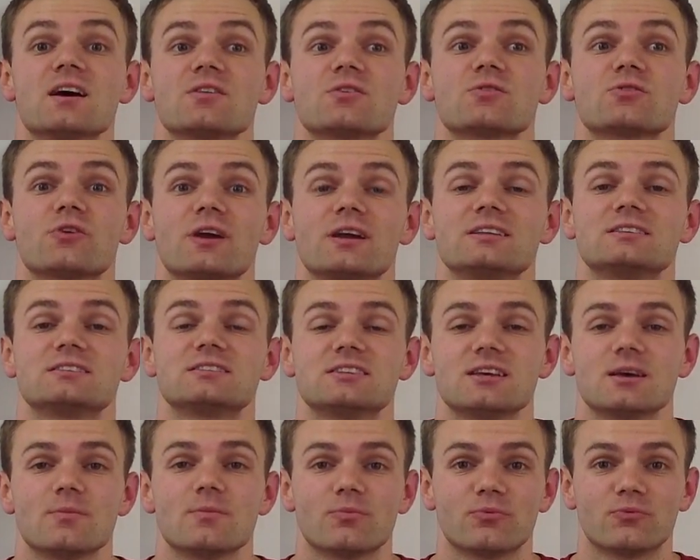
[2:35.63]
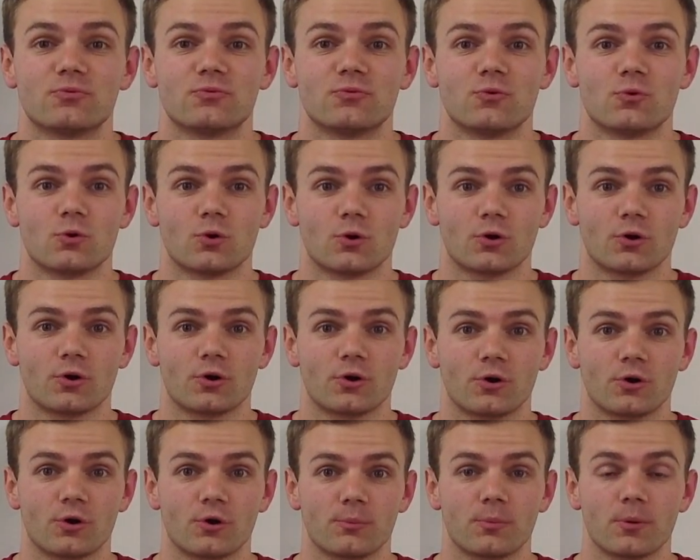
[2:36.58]
great tip
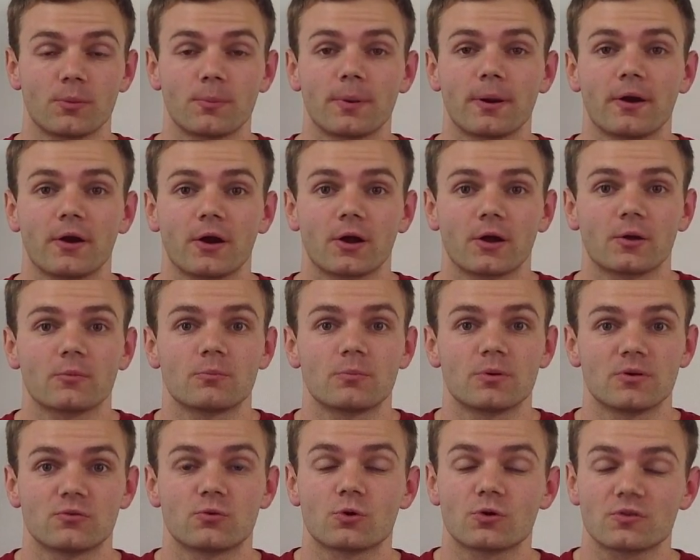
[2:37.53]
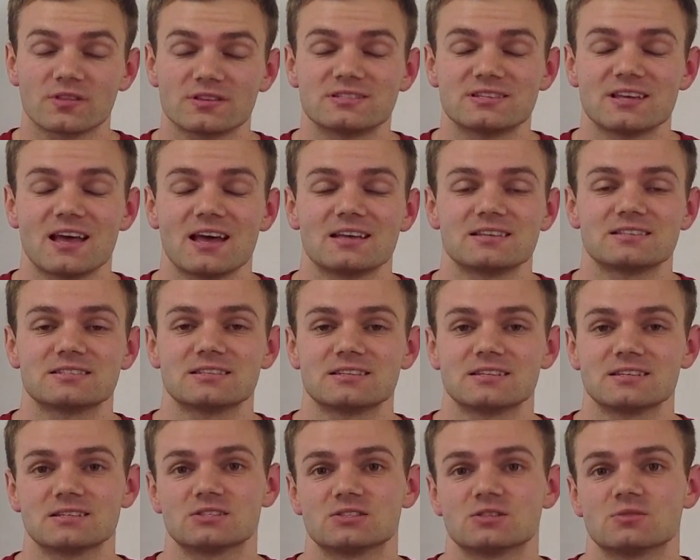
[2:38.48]
for preparing before the test is
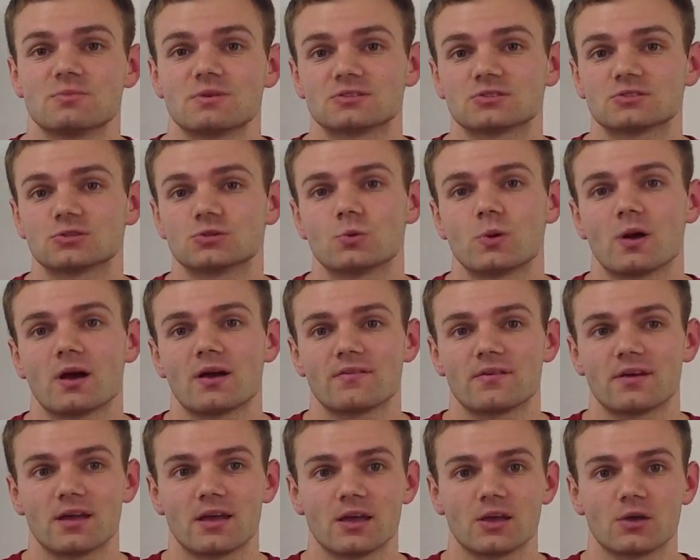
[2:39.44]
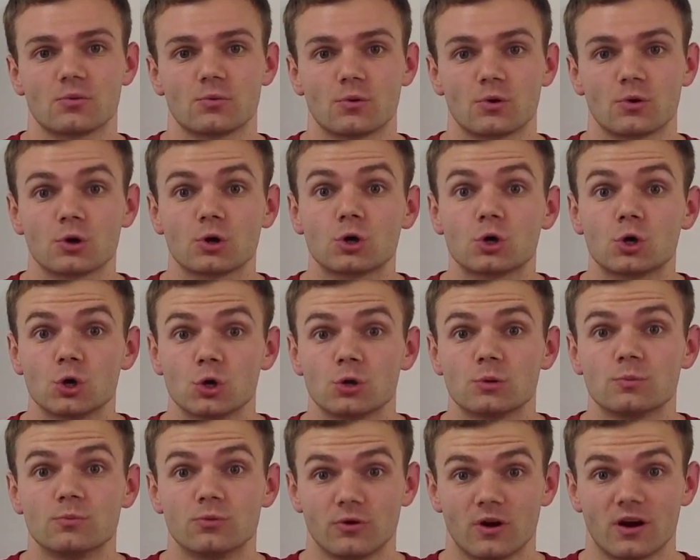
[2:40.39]
to make sure you have a good
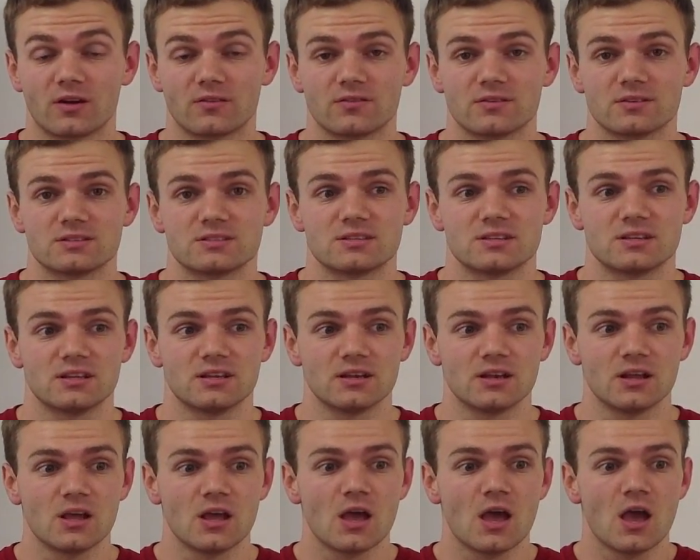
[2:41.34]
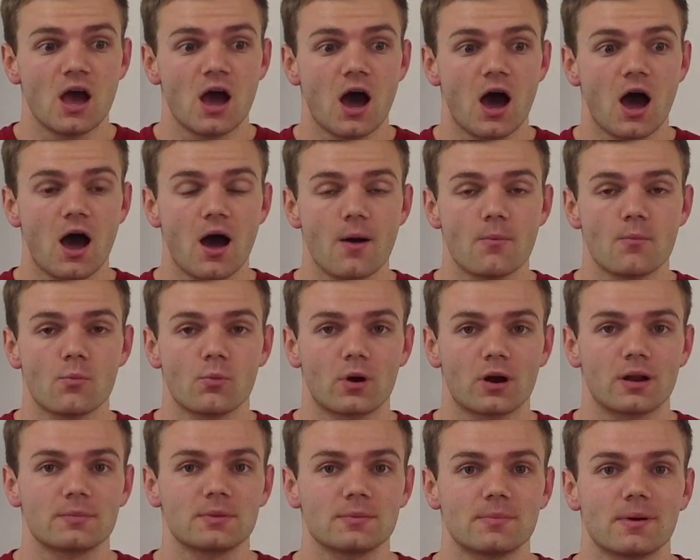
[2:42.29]
breakfast. And what I mean
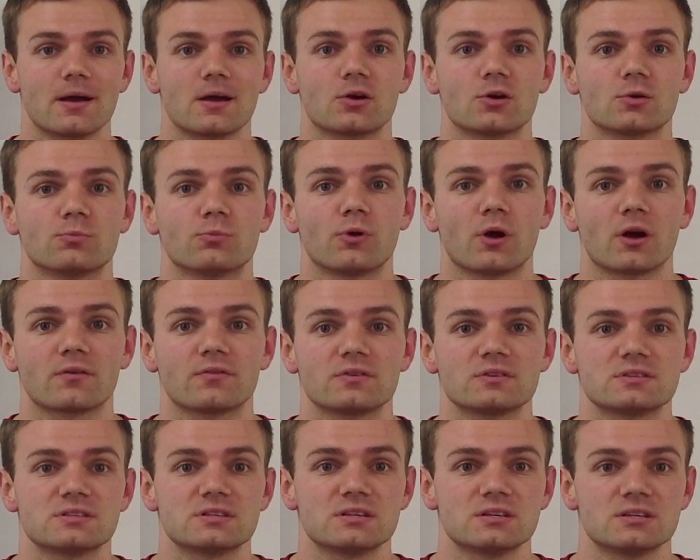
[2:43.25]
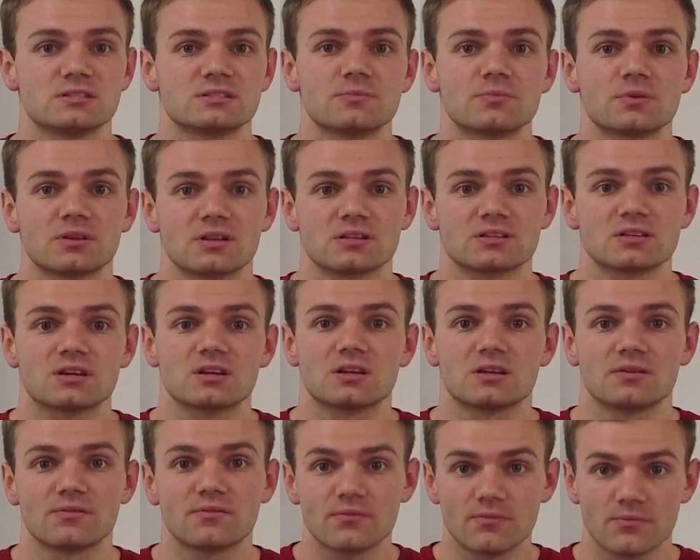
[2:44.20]
by a good breakfast is something that's going to,
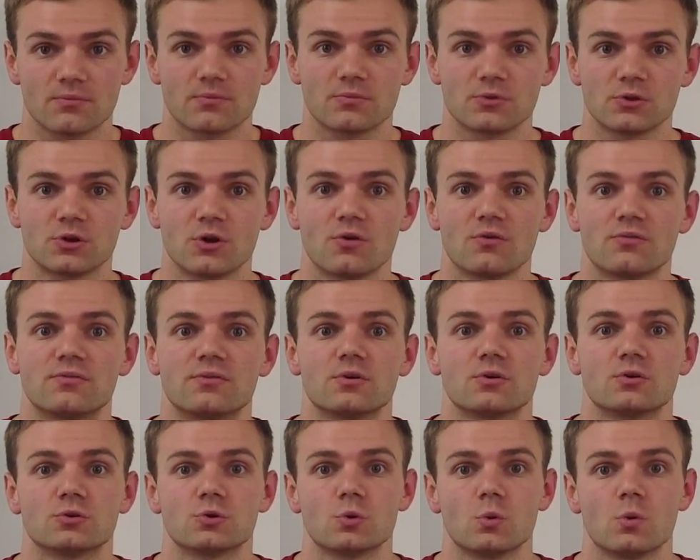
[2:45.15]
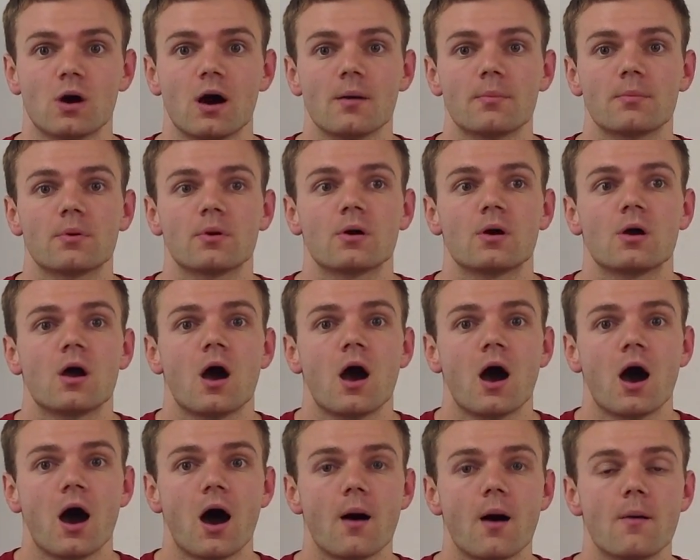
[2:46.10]
fill you up,
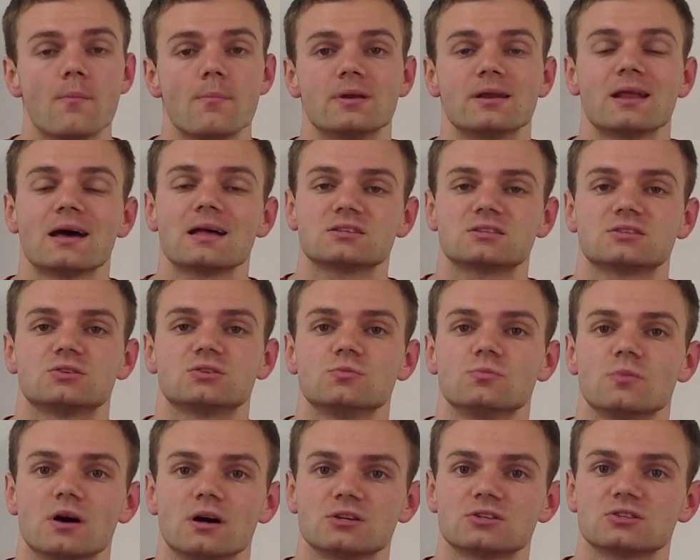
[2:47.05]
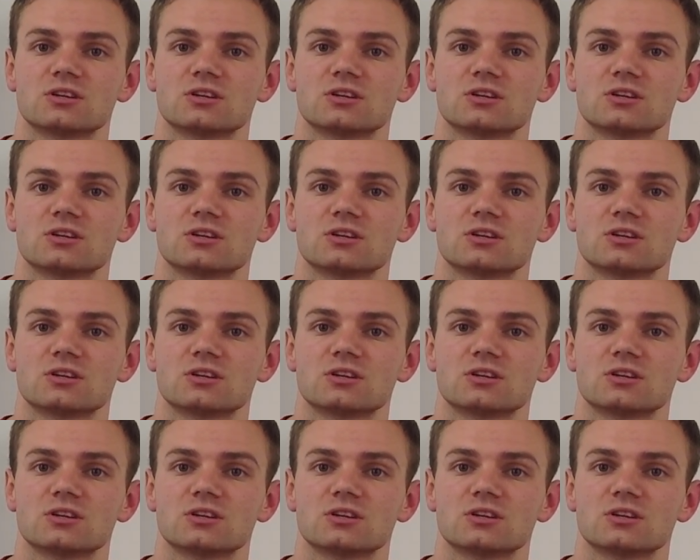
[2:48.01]
but not too much. Like